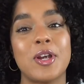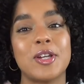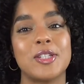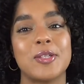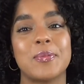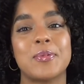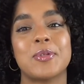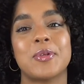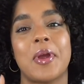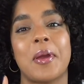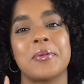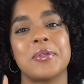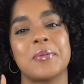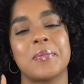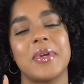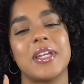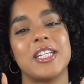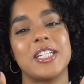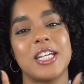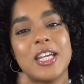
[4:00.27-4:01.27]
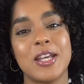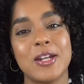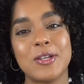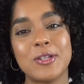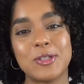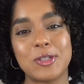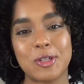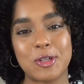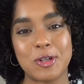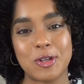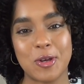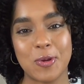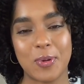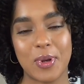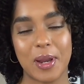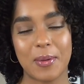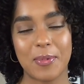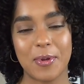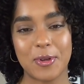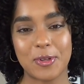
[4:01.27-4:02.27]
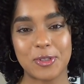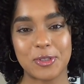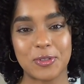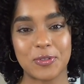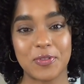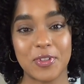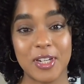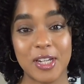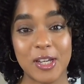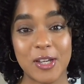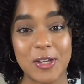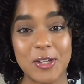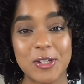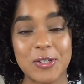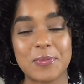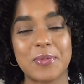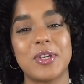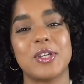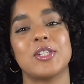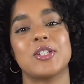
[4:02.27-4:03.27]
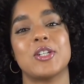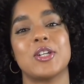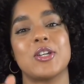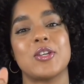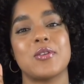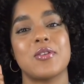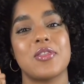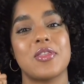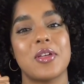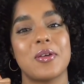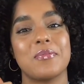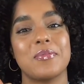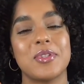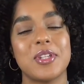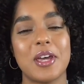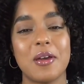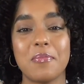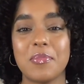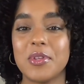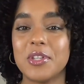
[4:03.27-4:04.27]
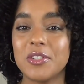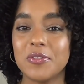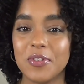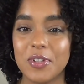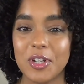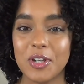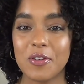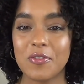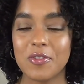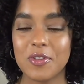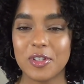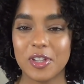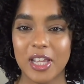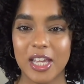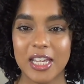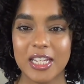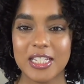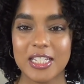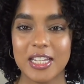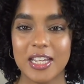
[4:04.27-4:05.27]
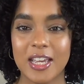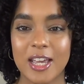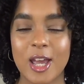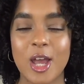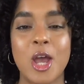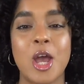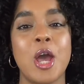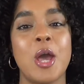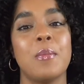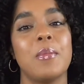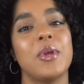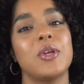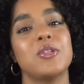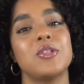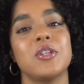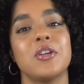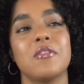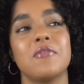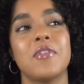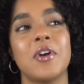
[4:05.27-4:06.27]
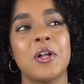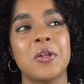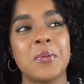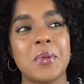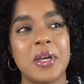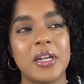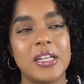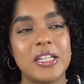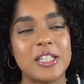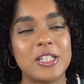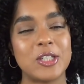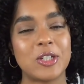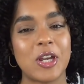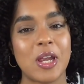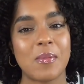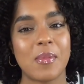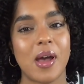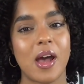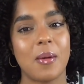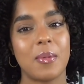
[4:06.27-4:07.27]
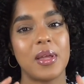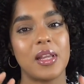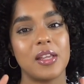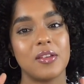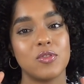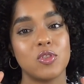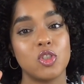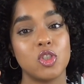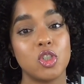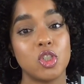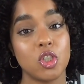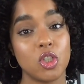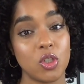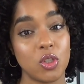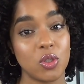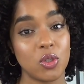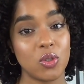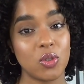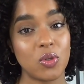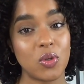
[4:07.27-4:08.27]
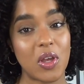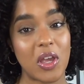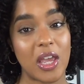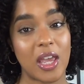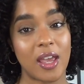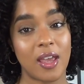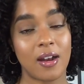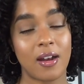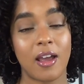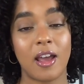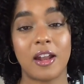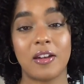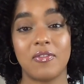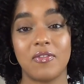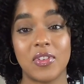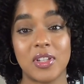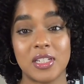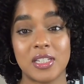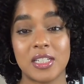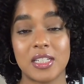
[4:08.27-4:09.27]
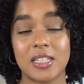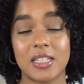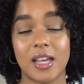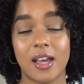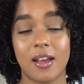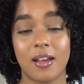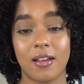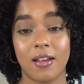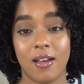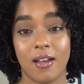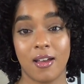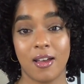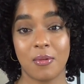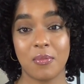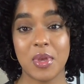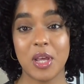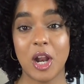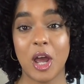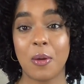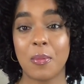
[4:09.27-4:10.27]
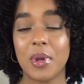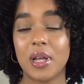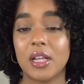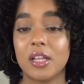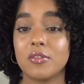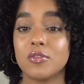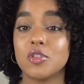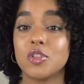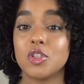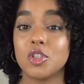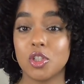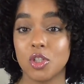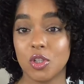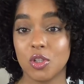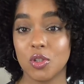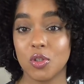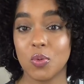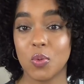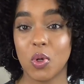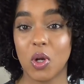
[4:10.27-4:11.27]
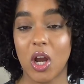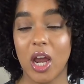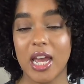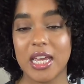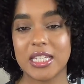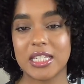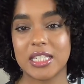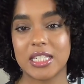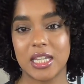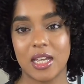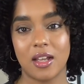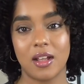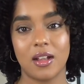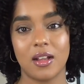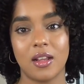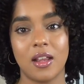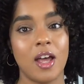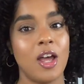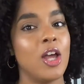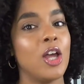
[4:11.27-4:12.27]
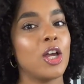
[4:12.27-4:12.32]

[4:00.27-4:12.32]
are subscribed to my channel so you know when I post new videos. Make sure you thumbs up this video if you liked it. Make sure you're following me on Instagram on my loves 2 and on Vinted.com at all my loves 2 where I sell